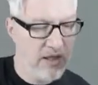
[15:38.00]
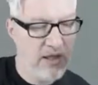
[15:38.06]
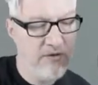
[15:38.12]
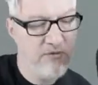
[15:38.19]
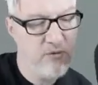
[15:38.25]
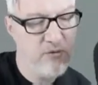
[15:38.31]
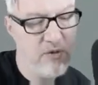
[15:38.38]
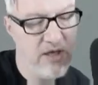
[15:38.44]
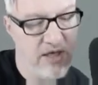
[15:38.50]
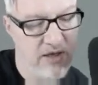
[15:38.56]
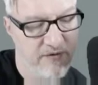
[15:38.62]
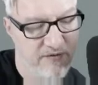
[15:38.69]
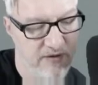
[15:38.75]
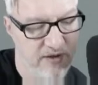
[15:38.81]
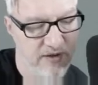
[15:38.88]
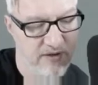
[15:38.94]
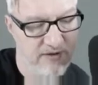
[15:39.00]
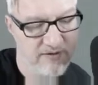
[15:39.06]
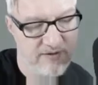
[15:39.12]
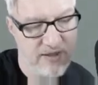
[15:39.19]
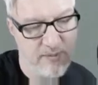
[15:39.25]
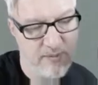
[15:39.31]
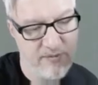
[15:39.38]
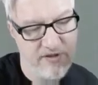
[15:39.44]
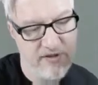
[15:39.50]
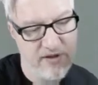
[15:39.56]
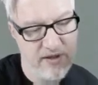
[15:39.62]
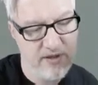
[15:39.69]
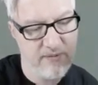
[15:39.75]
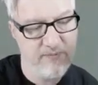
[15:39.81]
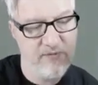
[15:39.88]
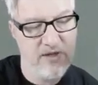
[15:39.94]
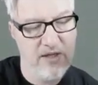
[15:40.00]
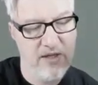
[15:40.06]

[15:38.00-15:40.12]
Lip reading: If you have something